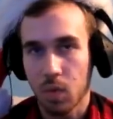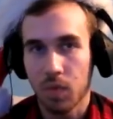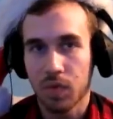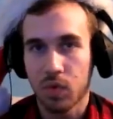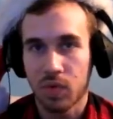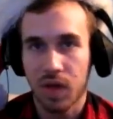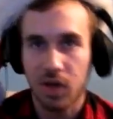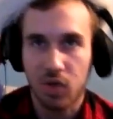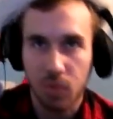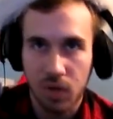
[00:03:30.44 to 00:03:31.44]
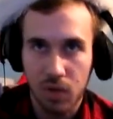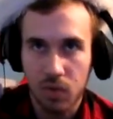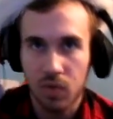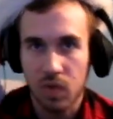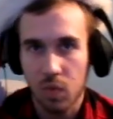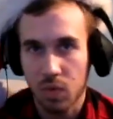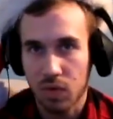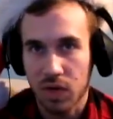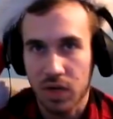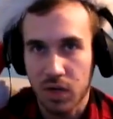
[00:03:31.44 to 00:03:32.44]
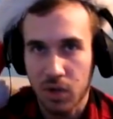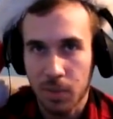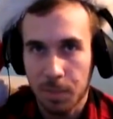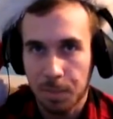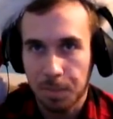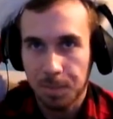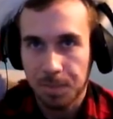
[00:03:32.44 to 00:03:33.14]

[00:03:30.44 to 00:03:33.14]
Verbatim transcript: I think what we'll do is actually we're going to lose this one right here.